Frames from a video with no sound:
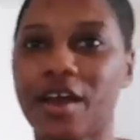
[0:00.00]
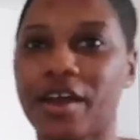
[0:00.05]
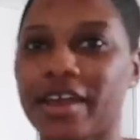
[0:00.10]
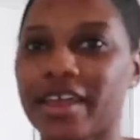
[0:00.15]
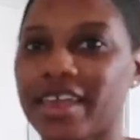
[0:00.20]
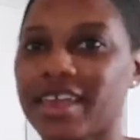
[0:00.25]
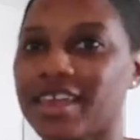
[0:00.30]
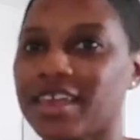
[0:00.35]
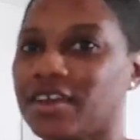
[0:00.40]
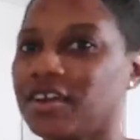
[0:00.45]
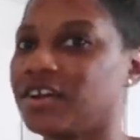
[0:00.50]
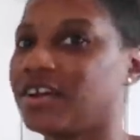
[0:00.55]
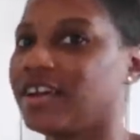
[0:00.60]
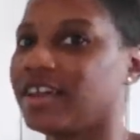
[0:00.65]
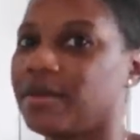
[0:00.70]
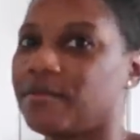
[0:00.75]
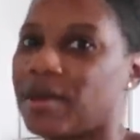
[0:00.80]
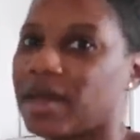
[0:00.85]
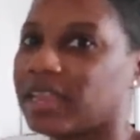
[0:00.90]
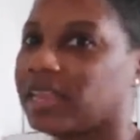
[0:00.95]
are here
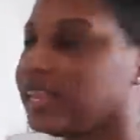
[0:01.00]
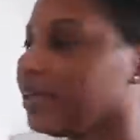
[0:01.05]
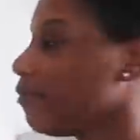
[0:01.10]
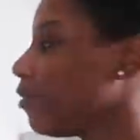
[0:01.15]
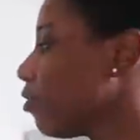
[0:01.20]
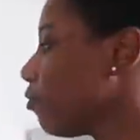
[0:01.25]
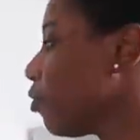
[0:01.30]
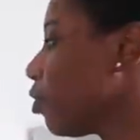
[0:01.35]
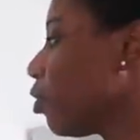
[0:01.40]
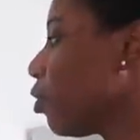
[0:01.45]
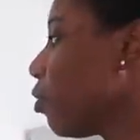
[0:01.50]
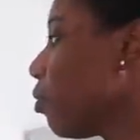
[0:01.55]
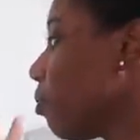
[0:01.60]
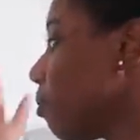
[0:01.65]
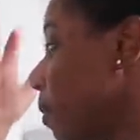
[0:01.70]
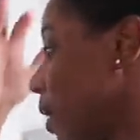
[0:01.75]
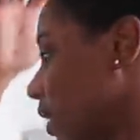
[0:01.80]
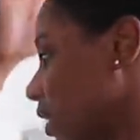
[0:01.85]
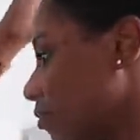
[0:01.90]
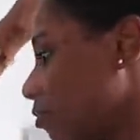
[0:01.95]
in my living room.
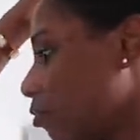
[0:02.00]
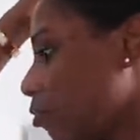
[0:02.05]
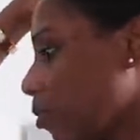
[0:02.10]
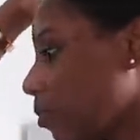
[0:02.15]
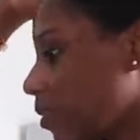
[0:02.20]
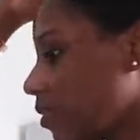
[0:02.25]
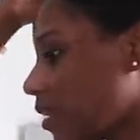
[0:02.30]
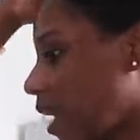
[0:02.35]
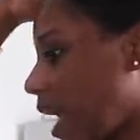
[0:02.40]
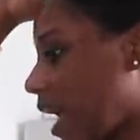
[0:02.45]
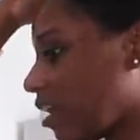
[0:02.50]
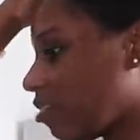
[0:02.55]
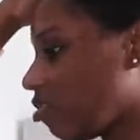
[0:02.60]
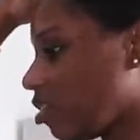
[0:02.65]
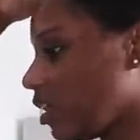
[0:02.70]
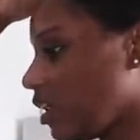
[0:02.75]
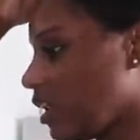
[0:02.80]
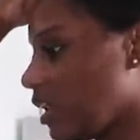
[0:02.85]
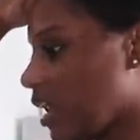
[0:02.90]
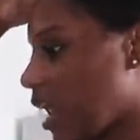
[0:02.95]
My living room is
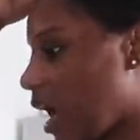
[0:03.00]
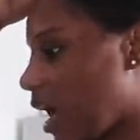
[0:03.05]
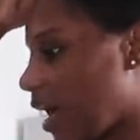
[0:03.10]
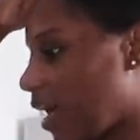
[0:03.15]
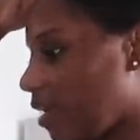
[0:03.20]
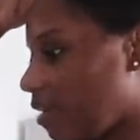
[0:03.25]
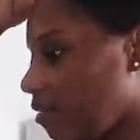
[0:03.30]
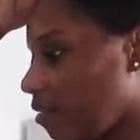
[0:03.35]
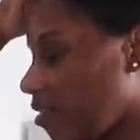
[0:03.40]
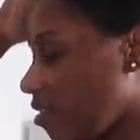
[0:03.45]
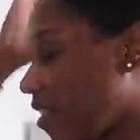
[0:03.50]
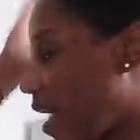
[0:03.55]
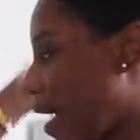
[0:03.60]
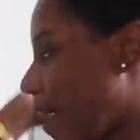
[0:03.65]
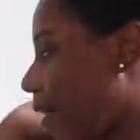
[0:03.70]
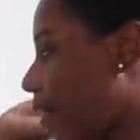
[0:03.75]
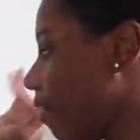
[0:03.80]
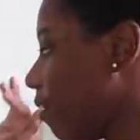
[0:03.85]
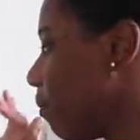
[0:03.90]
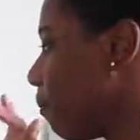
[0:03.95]
actually not
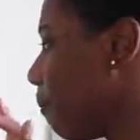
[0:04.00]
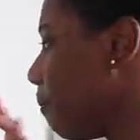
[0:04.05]
that